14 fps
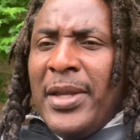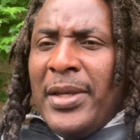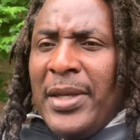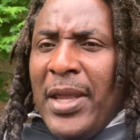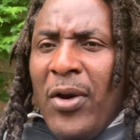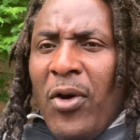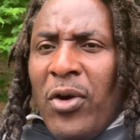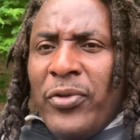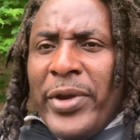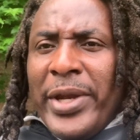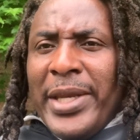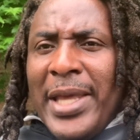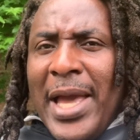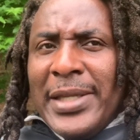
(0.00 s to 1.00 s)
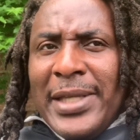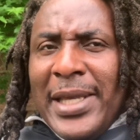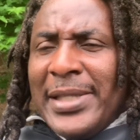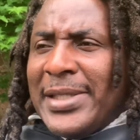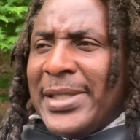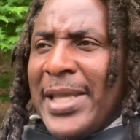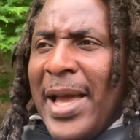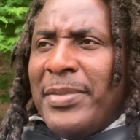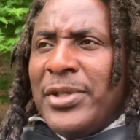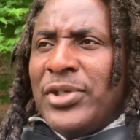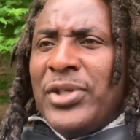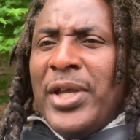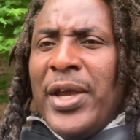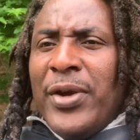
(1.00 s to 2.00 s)
they already has
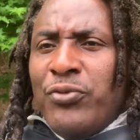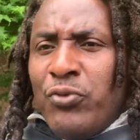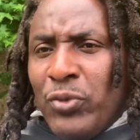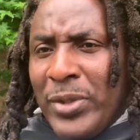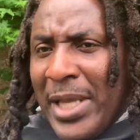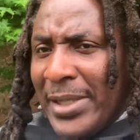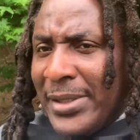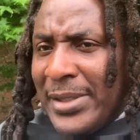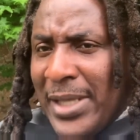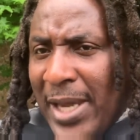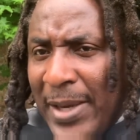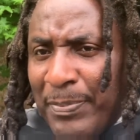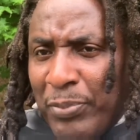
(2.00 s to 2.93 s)
established their root and start